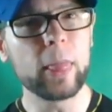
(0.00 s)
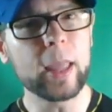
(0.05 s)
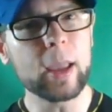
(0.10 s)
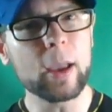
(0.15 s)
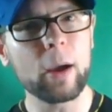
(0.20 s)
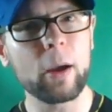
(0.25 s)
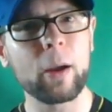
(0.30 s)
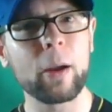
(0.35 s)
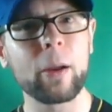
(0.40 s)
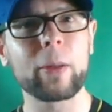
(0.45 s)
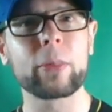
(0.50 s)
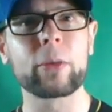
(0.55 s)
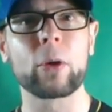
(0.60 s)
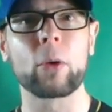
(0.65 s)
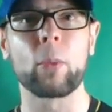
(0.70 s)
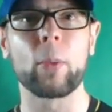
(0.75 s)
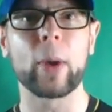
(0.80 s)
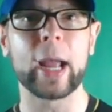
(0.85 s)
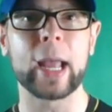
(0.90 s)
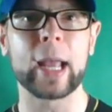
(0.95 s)
The
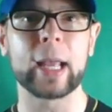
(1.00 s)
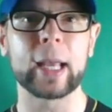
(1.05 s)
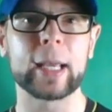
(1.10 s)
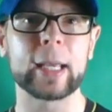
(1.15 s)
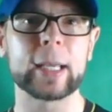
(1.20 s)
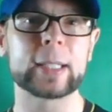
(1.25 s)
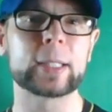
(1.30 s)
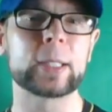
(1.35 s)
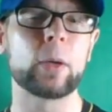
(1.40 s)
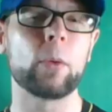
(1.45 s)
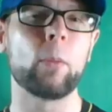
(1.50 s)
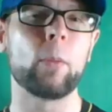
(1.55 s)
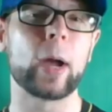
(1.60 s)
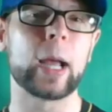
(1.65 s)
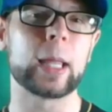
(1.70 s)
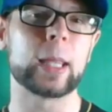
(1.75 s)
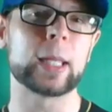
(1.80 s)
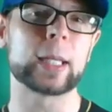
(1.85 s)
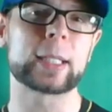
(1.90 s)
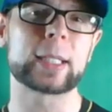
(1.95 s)
other way is the
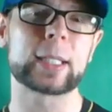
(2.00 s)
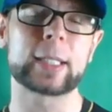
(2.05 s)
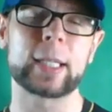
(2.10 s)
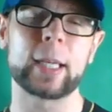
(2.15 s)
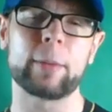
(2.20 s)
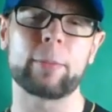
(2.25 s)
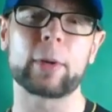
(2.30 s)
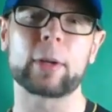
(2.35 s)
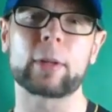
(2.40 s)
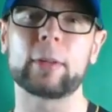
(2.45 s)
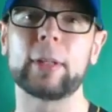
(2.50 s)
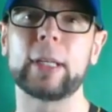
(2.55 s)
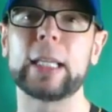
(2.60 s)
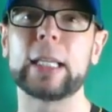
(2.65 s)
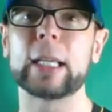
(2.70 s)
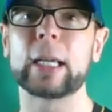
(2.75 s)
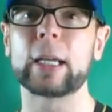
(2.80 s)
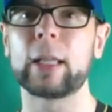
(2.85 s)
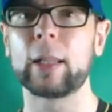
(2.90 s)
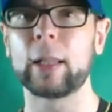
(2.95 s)
way that's
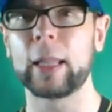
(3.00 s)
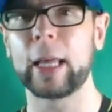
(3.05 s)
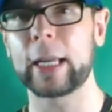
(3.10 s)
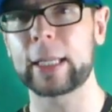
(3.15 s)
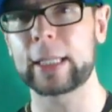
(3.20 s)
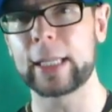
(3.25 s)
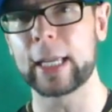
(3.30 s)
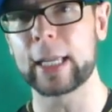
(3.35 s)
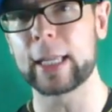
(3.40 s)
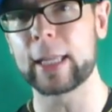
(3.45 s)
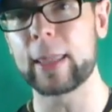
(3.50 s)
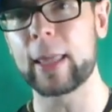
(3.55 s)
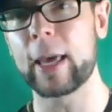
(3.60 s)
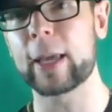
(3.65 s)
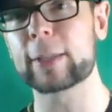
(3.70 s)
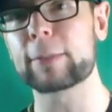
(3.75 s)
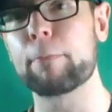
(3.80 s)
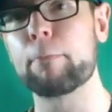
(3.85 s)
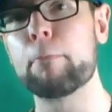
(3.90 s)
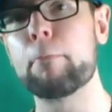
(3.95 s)
typically neglected.
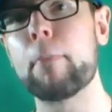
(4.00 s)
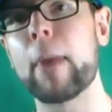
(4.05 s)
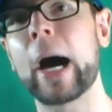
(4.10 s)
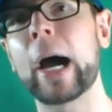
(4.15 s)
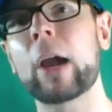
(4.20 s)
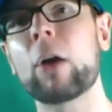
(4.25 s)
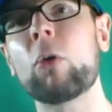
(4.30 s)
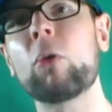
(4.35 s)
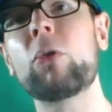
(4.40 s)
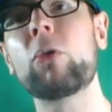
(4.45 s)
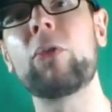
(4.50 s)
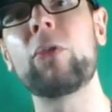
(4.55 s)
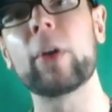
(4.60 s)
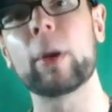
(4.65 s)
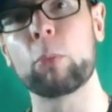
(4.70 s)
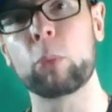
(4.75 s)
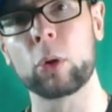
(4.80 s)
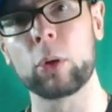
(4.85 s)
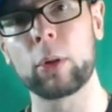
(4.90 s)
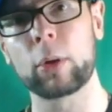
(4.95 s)
That is
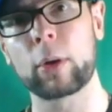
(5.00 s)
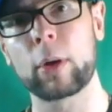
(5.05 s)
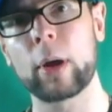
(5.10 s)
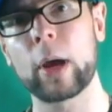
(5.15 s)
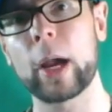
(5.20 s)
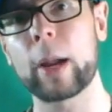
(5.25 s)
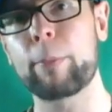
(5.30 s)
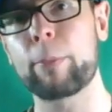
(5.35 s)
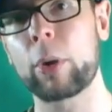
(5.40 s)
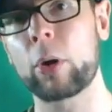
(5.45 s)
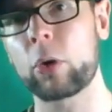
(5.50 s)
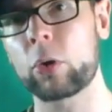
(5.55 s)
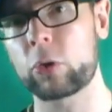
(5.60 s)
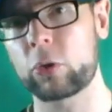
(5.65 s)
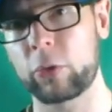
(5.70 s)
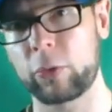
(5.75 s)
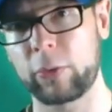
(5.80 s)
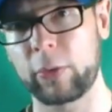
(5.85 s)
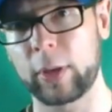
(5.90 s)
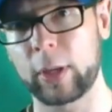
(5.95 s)
myofibrillar
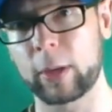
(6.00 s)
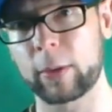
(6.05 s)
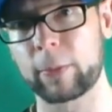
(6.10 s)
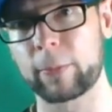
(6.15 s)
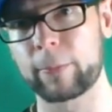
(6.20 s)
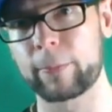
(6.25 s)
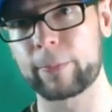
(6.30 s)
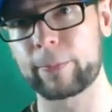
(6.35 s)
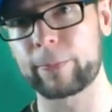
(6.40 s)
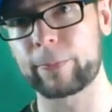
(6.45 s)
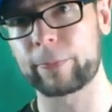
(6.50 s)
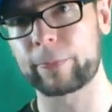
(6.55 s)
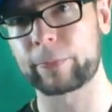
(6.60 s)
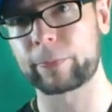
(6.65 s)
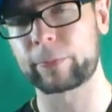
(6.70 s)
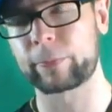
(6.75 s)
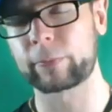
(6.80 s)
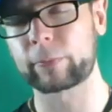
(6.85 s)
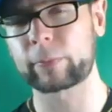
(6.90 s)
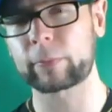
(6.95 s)
hypertrophy.
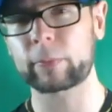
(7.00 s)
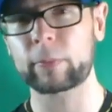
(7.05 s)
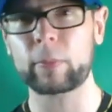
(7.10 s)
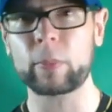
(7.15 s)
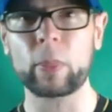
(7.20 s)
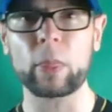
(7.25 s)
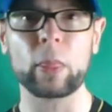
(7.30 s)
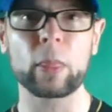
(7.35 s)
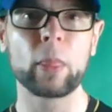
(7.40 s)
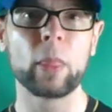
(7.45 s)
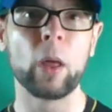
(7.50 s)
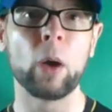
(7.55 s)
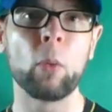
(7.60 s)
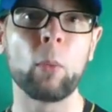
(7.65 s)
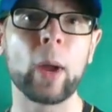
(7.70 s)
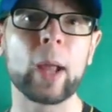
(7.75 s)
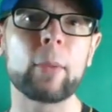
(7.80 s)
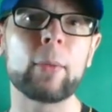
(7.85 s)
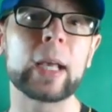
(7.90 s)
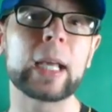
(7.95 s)

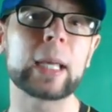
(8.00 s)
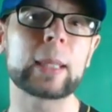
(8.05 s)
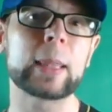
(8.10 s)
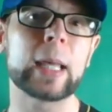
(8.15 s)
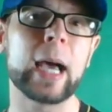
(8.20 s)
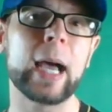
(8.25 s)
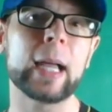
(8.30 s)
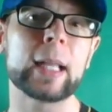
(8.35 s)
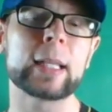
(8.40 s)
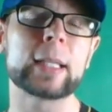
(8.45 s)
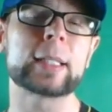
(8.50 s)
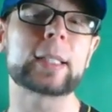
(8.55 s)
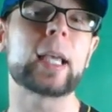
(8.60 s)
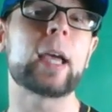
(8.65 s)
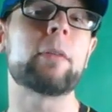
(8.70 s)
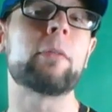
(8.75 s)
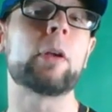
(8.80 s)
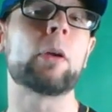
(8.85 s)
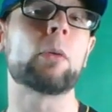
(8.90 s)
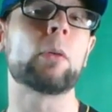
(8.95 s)
The way we get that
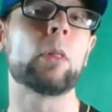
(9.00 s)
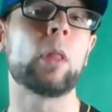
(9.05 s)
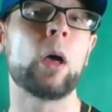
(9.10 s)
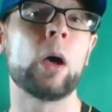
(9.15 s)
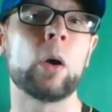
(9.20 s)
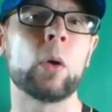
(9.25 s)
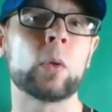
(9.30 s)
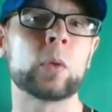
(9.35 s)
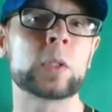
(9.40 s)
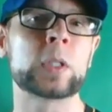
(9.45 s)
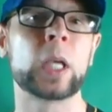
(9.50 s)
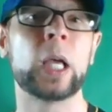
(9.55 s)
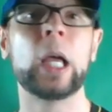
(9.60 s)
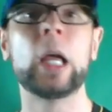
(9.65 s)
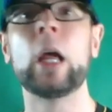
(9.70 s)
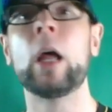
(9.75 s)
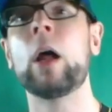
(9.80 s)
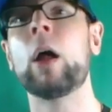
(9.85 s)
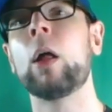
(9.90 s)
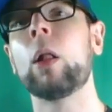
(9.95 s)
is heavier loads,
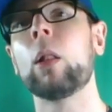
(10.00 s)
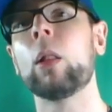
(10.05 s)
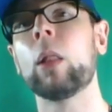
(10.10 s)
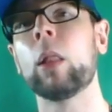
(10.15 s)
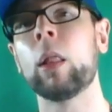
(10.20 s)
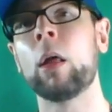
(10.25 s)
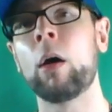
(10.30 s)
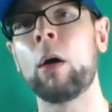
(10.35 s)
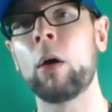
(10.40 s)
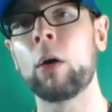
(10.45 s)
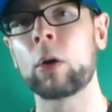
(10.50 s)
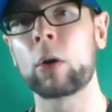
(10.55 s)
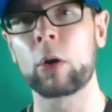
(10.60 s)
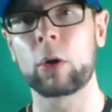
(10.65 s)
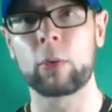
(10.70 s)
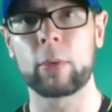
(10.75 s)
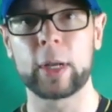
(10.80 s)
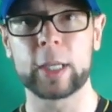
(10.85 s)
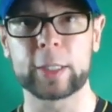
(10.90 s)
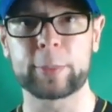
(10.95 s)

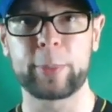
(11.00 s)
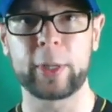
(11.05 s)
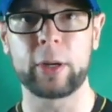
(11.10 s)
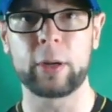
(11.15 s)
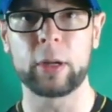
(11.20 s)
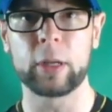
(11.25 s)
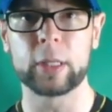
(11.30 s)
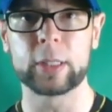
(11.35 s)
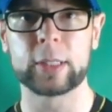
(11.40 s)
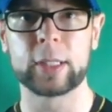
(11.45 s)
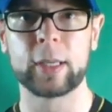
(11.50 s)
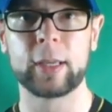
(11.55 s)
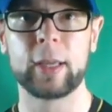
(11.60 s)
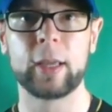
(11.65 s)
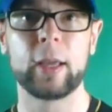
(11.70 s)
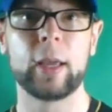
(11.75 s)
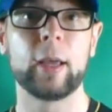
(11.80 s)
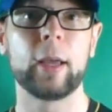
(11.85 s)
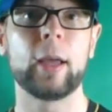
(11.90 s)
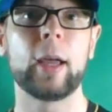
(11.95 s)
longer rest periods,
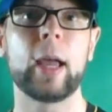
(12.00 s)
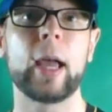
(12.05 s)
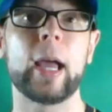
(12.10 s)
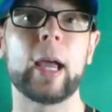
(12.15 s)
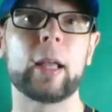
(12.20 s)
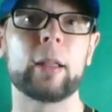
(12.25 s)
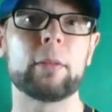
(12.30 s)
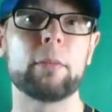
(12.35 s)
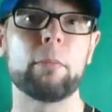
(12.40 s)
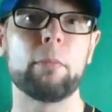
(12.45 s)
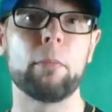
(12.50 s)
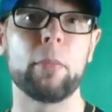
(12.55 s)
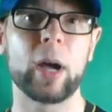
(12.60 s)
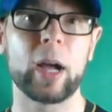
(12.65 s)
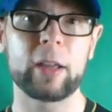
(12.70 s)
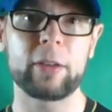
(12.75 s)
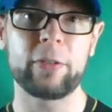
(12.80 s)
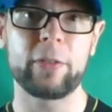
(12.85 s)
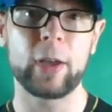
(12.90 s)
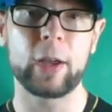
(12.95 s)
and
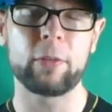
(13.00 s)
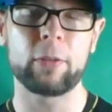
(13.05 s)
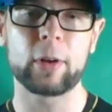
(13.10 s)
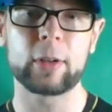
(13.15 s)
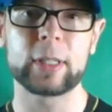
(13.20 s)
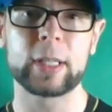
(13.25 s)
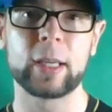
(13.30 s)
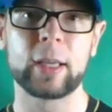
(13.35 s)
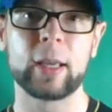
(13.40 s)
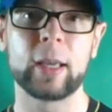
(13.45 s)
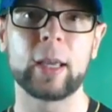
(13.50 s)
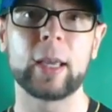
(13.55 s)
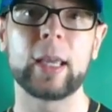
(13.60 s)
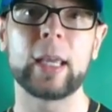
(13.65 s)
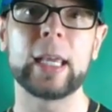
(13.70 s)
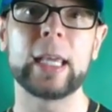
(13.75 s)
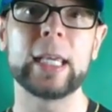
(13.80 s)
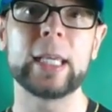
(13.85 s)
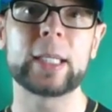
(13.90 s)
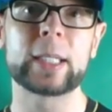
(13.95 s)
my favorite,
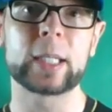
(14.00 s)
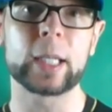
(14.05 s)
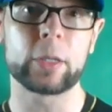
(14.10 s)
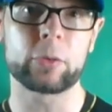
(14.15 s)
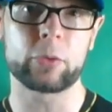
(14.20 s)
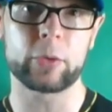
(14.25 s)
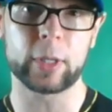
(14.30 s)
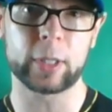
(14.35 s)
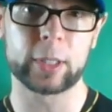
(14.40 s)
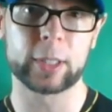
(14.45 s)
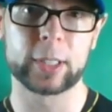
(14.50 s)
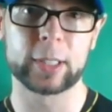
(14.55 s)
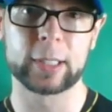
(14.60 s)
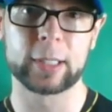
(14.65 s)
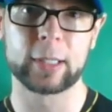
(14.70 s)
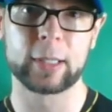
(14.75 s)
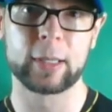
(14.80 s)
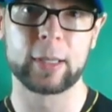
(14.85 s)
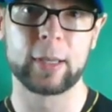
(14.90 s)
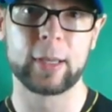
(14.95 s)

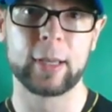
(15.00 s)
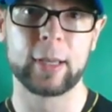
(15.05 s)
eccentrics.